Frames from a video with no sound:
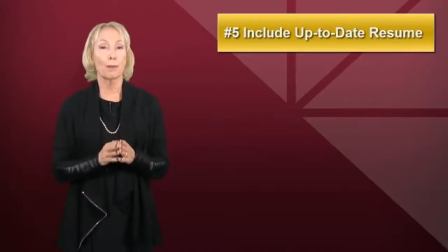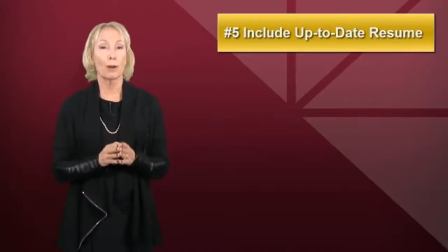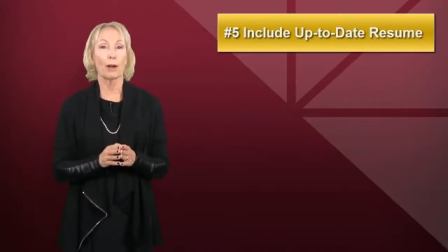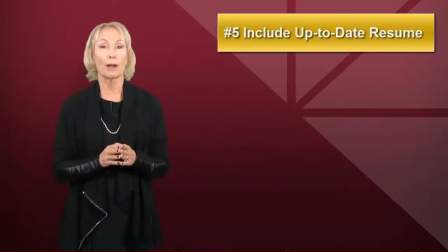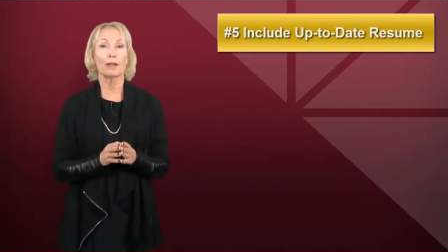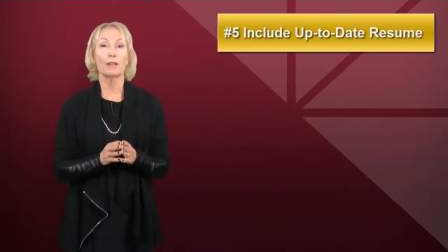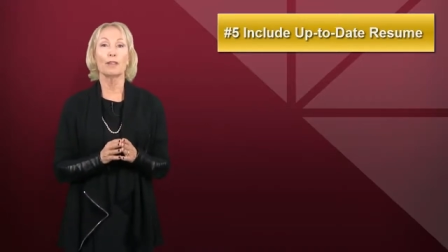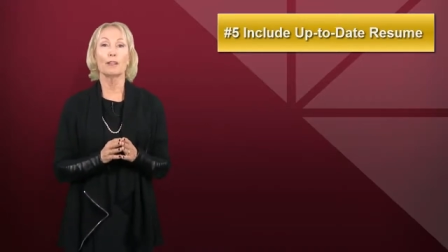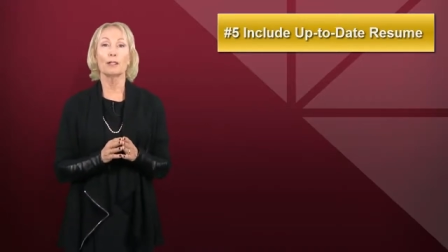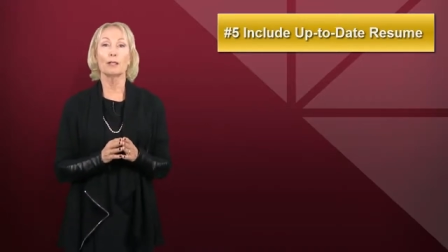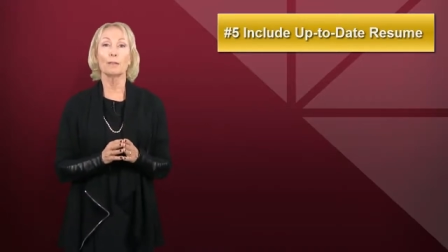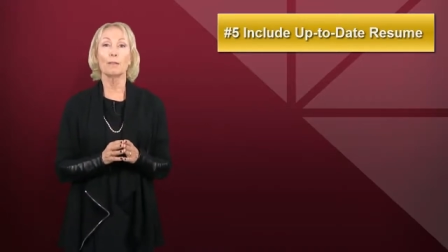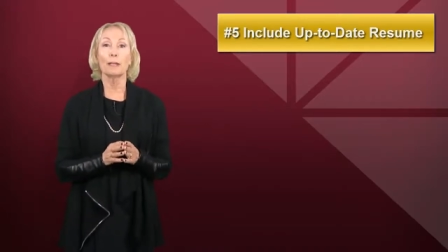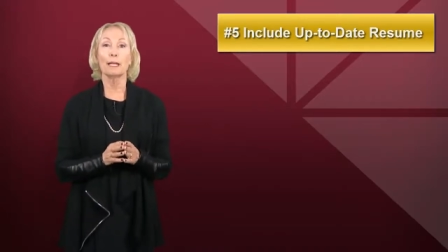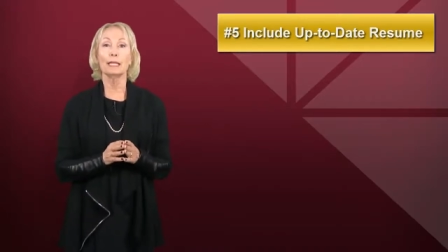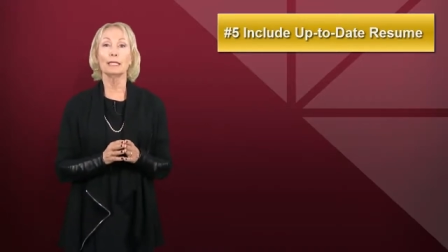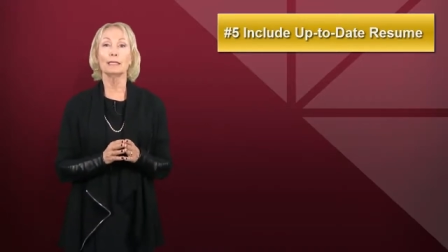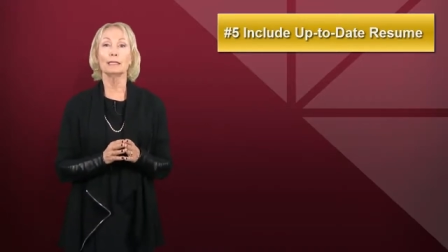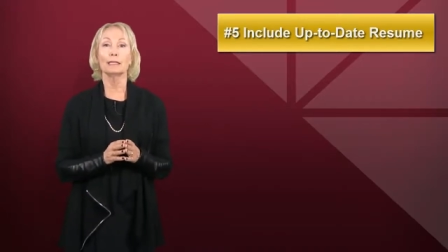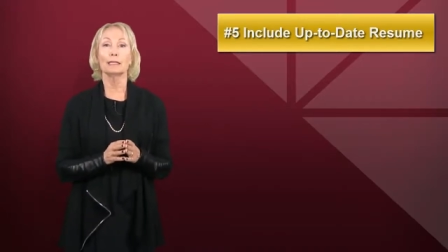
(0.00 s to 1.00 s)
part of their
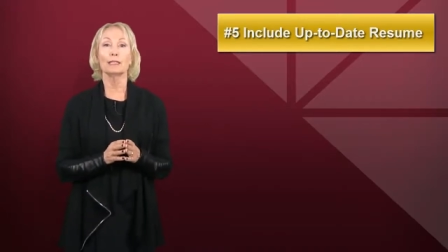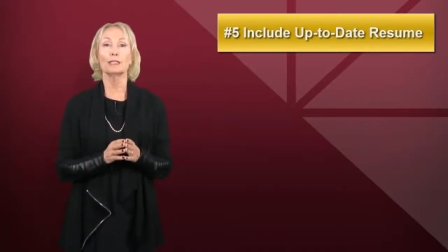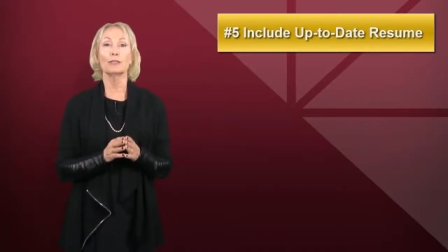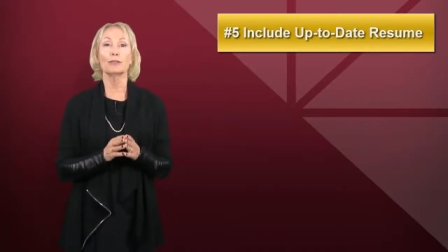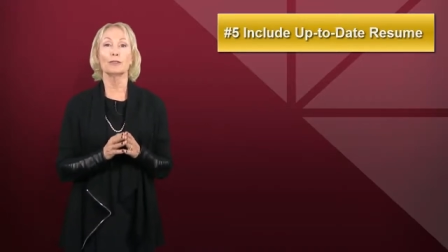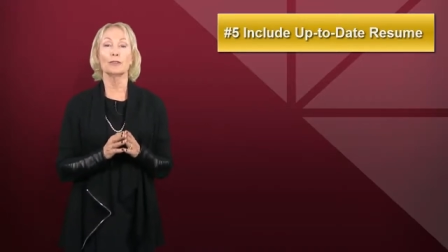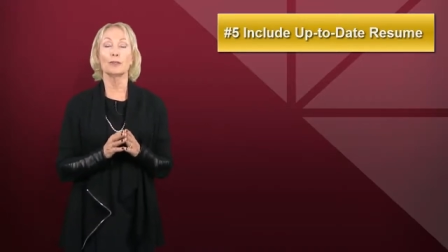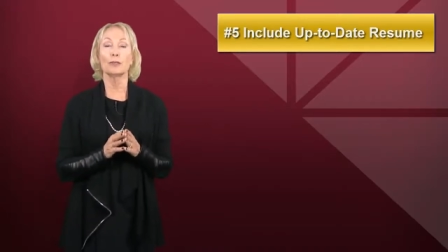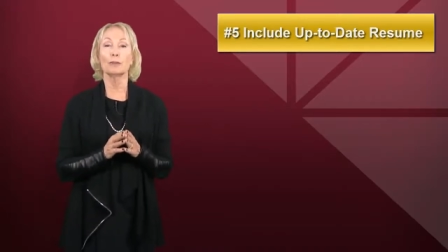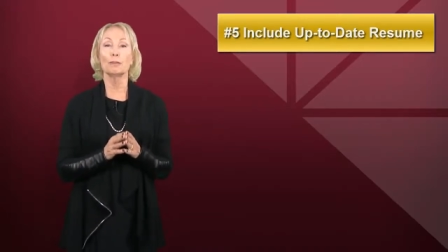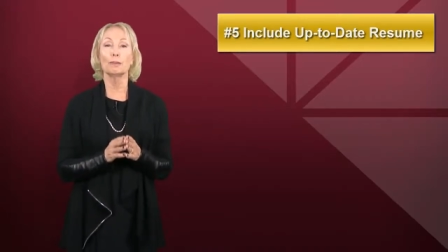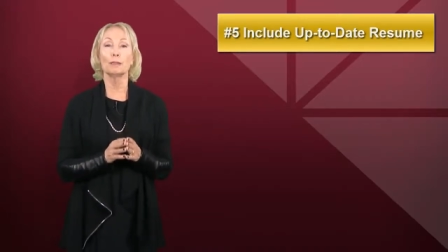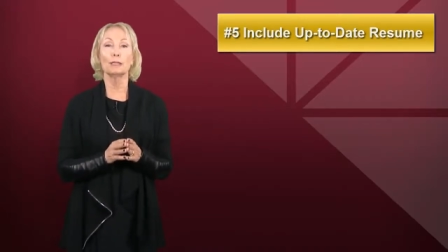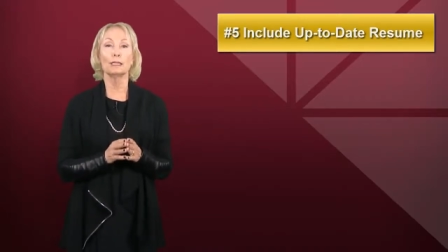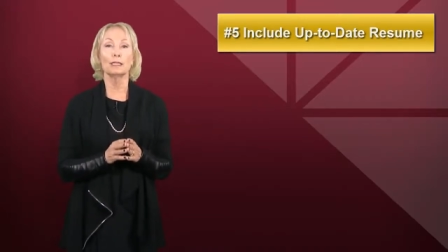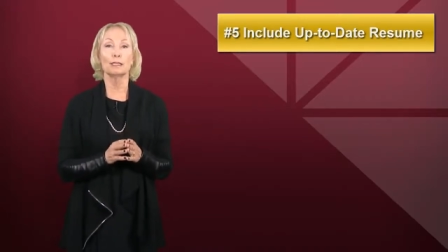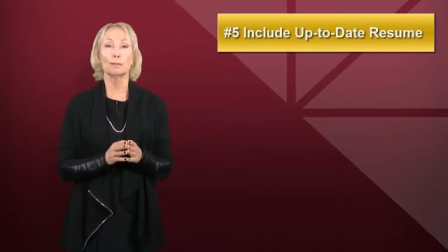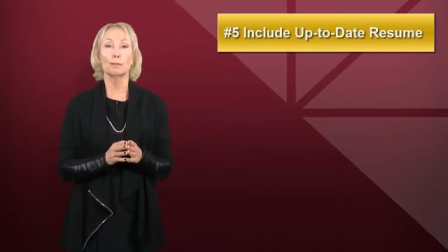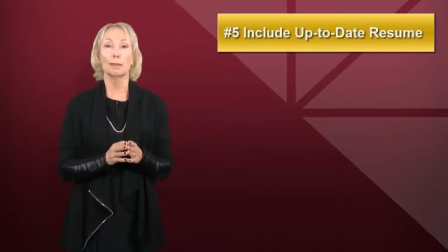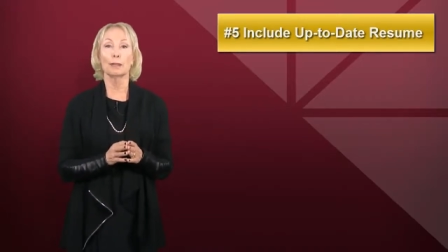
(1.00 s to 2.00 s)
appendices for their
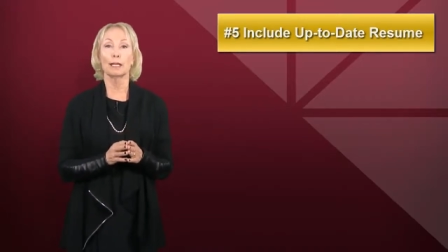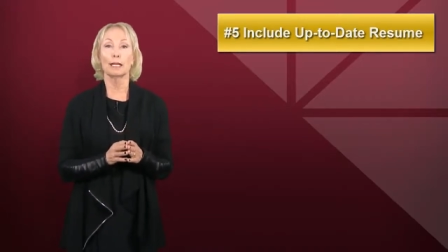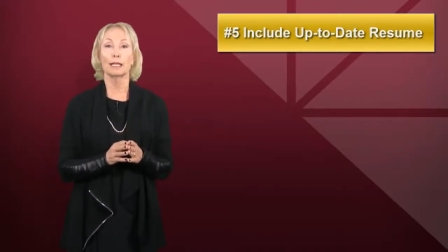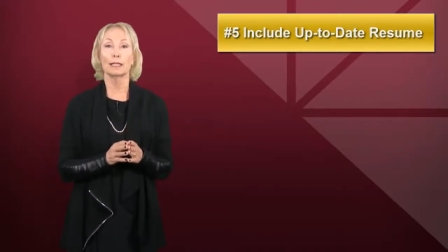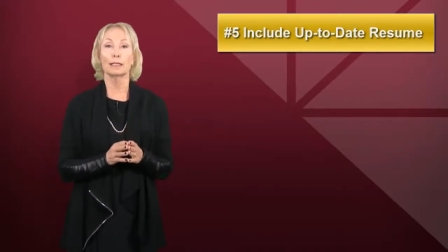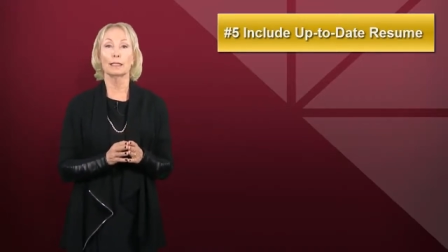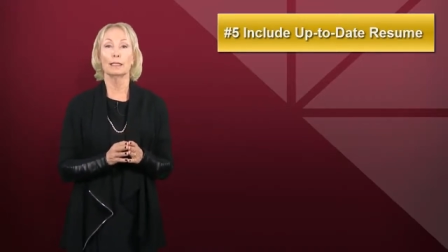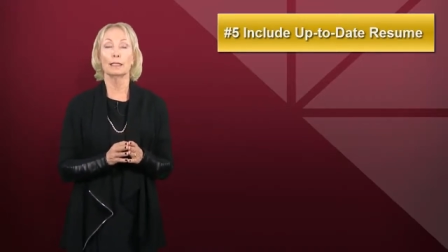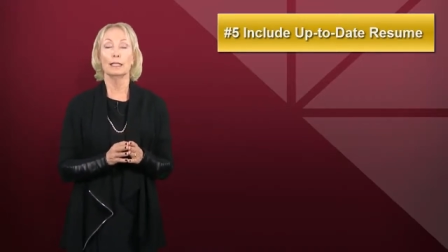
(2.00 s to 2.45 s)
business plan.